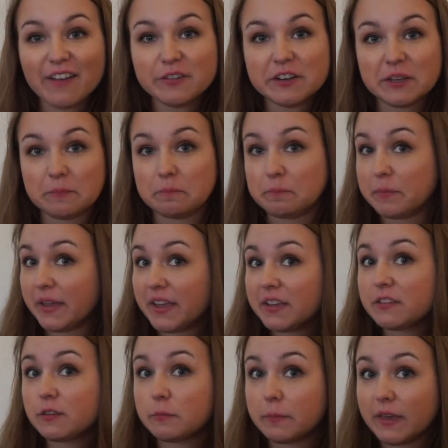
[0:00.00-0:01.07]
any big
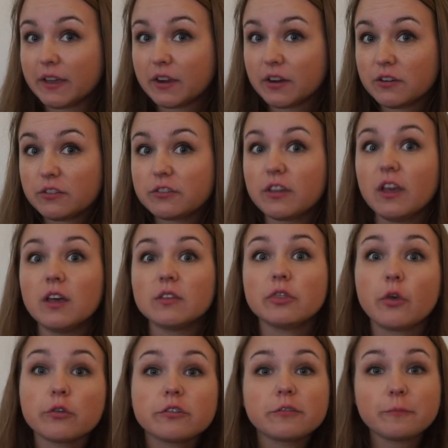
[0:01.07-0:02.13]
speakers,
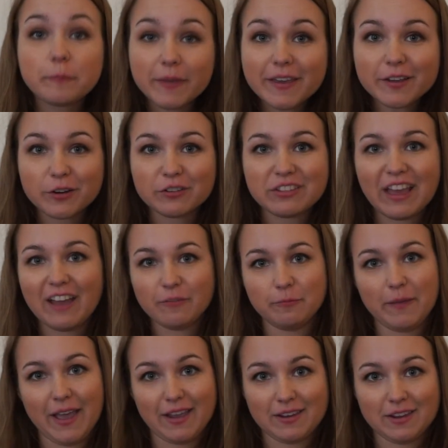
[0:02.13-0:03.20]
those speakers have
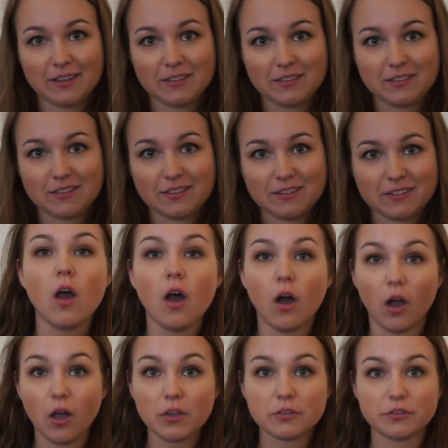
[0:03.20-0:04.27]
magnets.
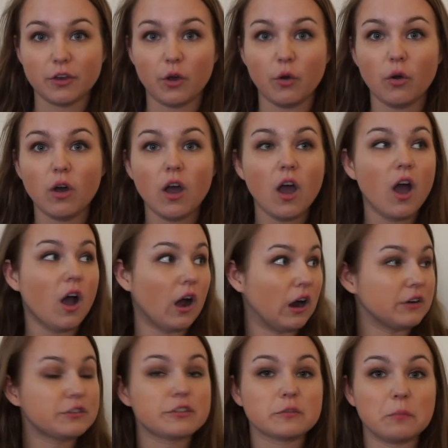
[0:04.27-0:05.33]
Also,
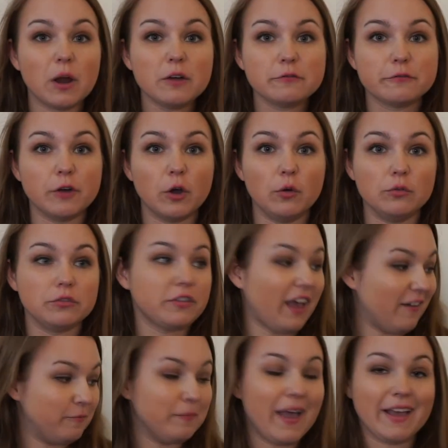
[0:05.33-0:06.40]
our smartphones
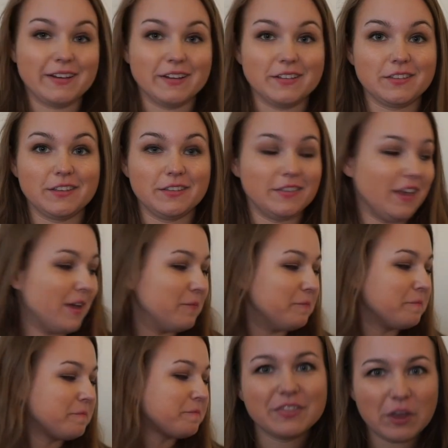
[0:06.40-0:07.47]
have magnets in
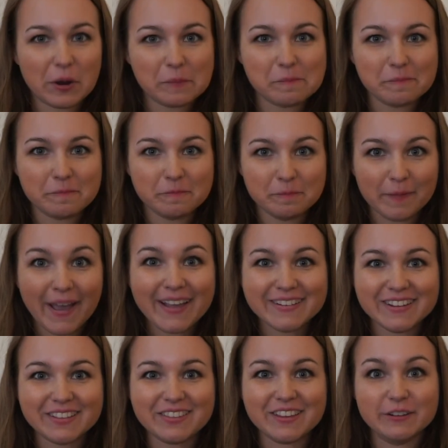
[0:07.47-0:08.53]
them. There are
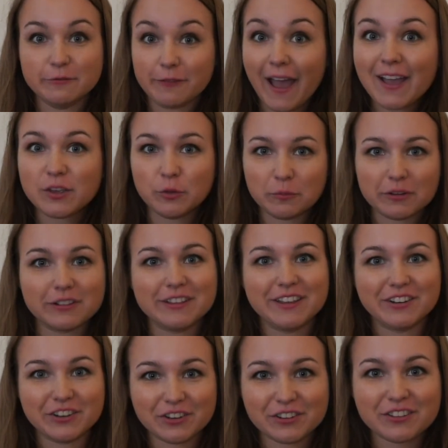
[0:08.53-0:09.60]
magnets in vacuum
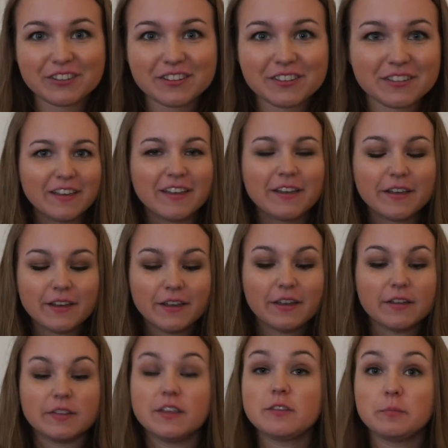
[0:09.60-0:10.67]
cleaners.
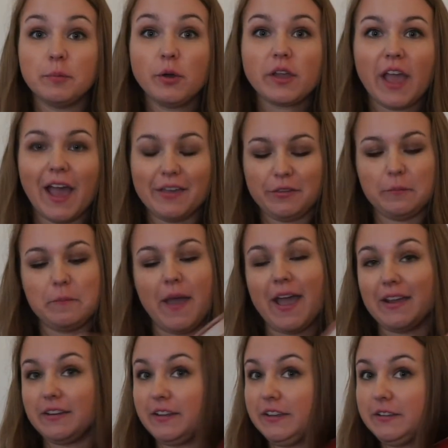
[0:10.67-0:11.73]
This book has a
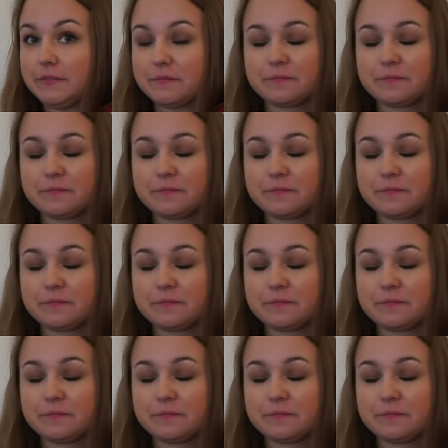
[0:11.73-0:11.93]
magnet.